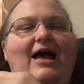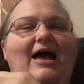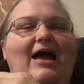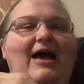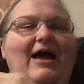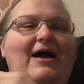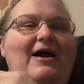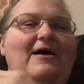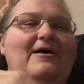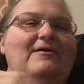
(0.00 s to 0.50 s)

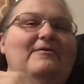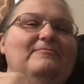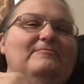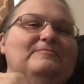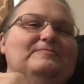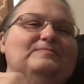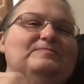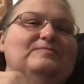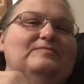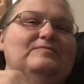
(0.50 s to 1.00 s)
I
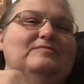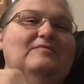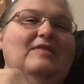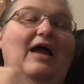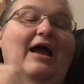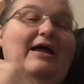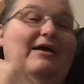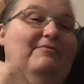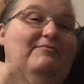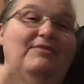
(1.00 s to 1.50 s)

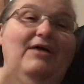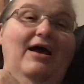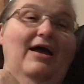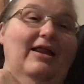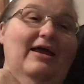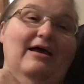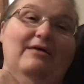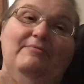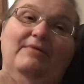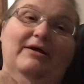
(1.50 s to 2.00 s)
am not
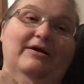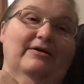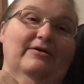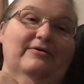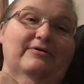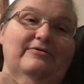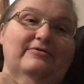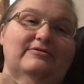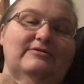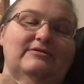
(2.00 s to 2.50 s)
at my
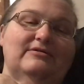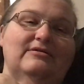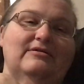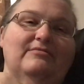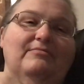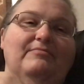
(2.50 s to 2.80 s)
goals,